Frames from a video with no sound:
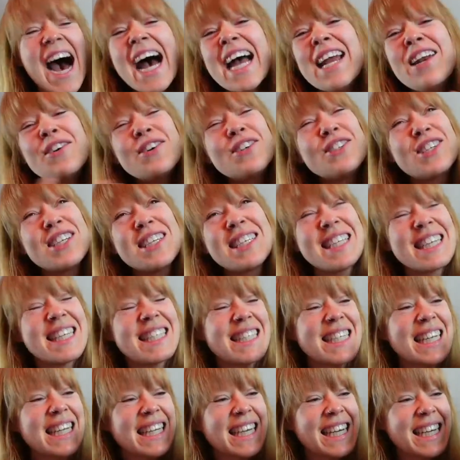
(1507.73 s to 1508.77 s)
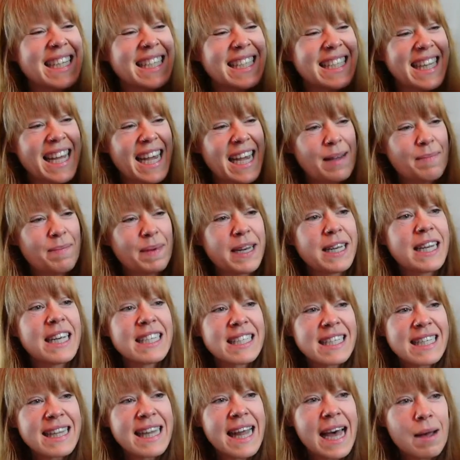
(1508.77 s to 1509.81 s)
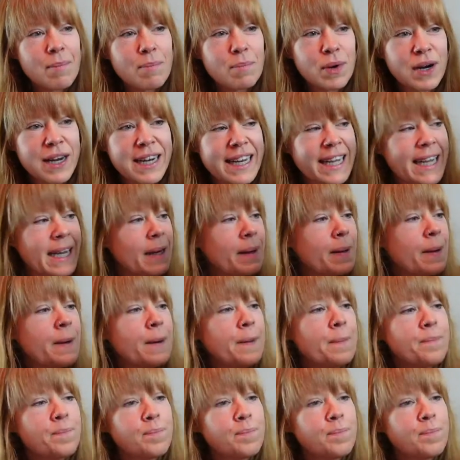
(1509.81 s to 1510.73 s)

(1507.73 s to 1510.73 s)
I know it's just the silliest thing, but isn't that pretty?